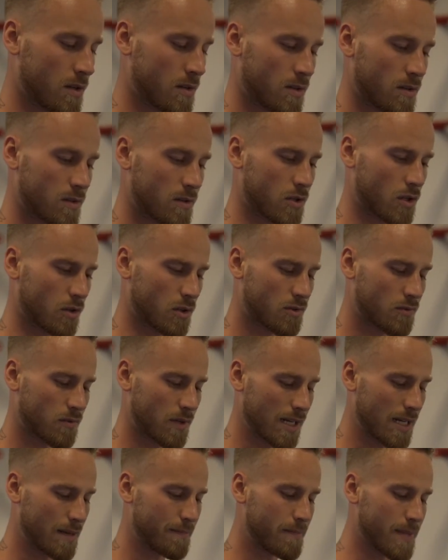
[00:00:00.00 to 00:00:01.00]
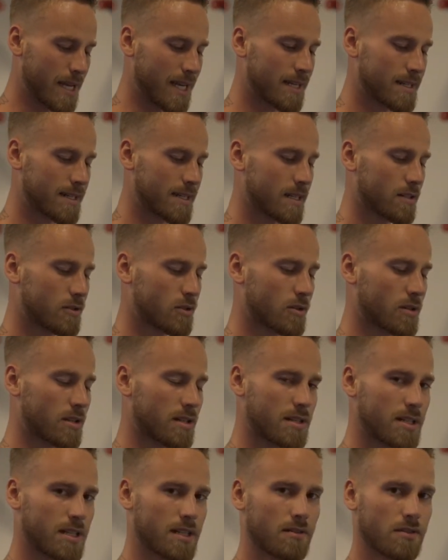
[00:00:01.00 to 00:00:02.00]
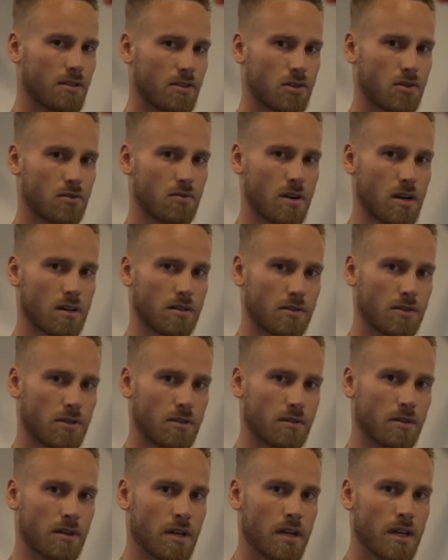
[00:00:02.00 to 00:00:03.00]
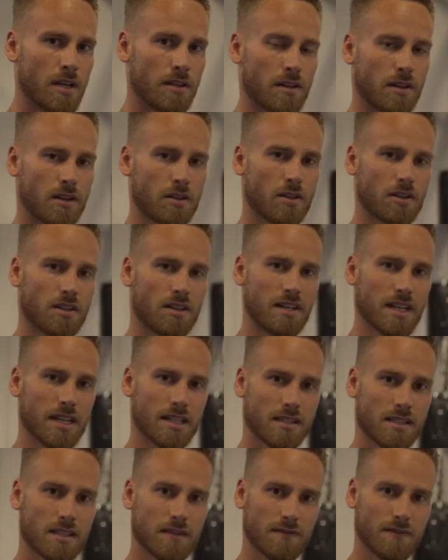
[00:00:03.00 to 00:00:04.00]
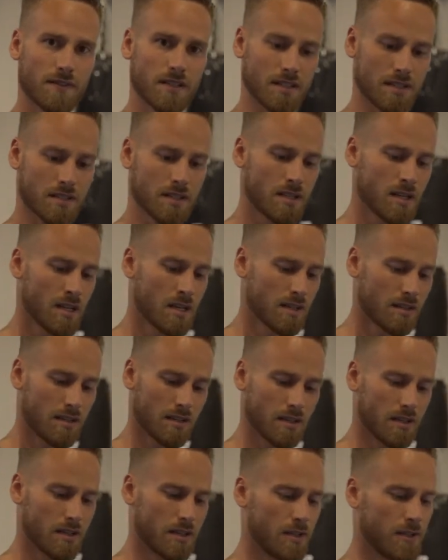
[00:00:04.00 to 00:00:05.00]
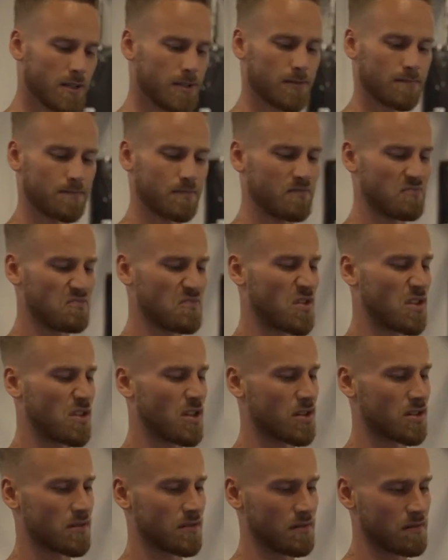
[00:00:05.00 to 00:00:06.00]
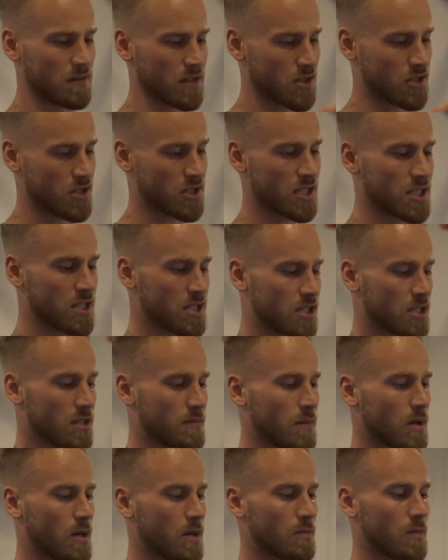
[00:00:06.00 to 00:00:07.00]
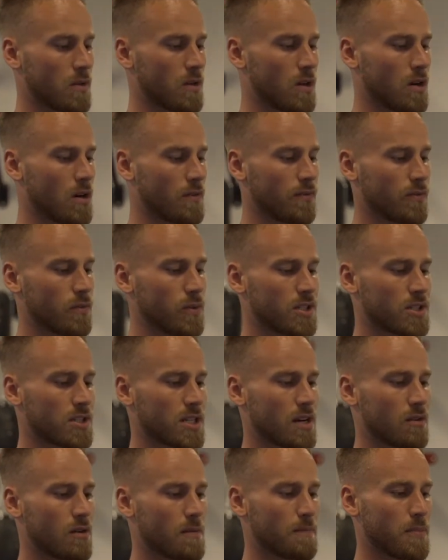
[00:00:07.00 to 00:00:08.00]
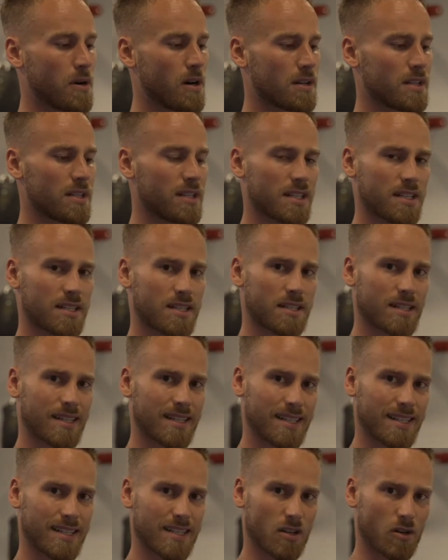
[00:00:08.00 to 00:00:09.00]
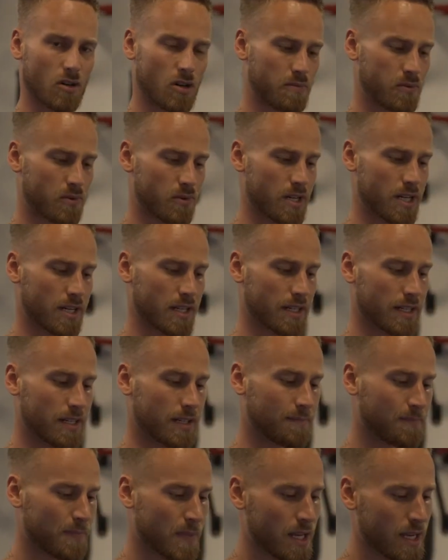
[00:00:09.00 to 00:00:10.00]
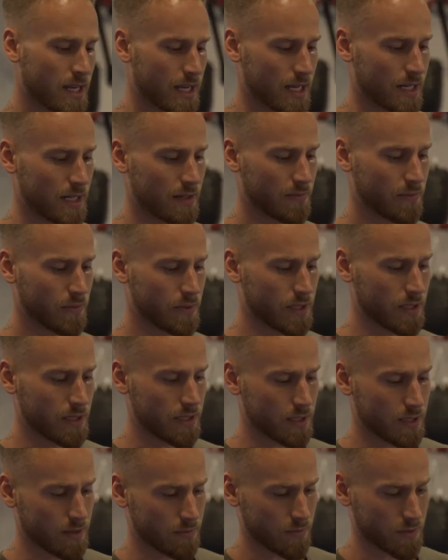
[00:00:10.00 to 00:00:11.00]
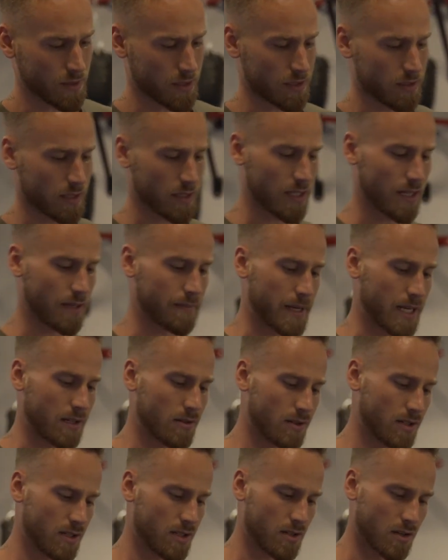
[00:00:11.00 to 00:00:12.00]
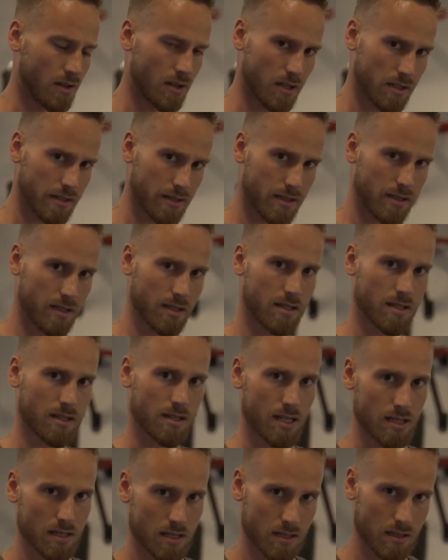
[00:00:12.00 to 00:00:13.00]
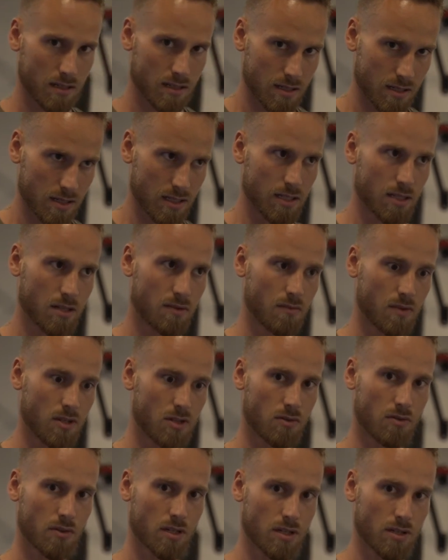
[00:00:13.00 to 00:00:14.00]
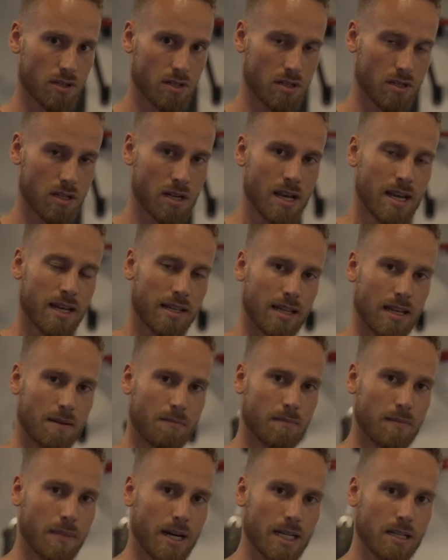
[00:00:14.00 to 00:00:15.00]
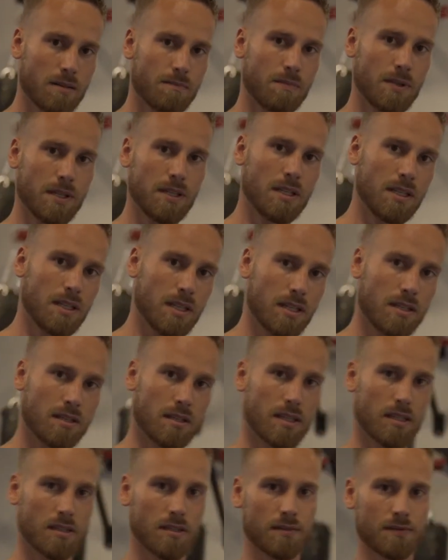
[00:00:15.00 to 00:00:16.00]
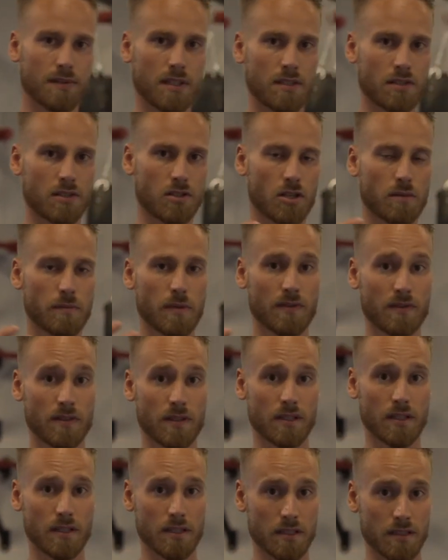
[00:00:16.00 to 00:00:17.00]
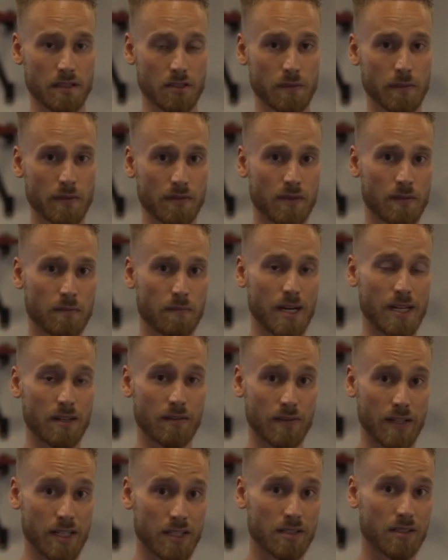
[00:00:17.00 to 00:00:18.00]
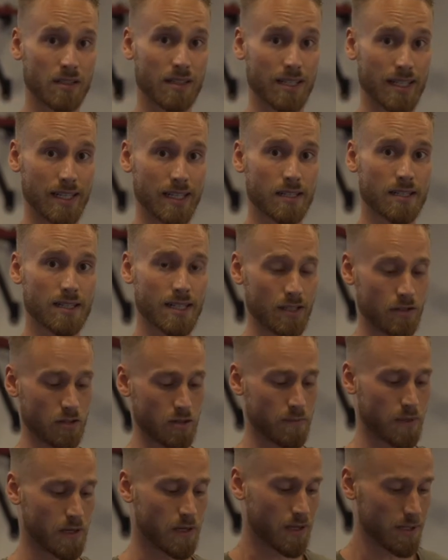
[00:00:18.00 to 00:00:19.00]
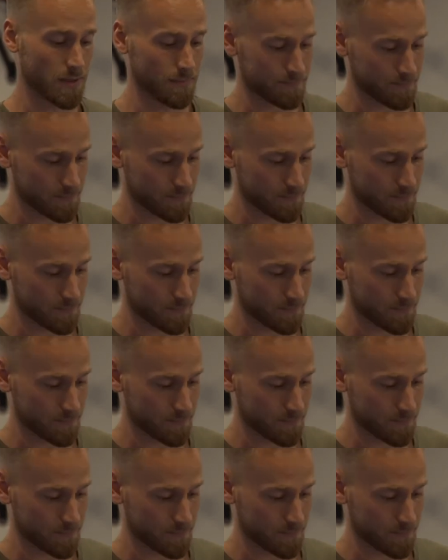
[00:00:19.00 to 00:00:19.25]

So it's really amazing to consider the structure, the connectiveness, the system of which our body is operating in. And if we are getting back to these knots, these tensions, these restrictions that might be in some of the myofascial layers in your body,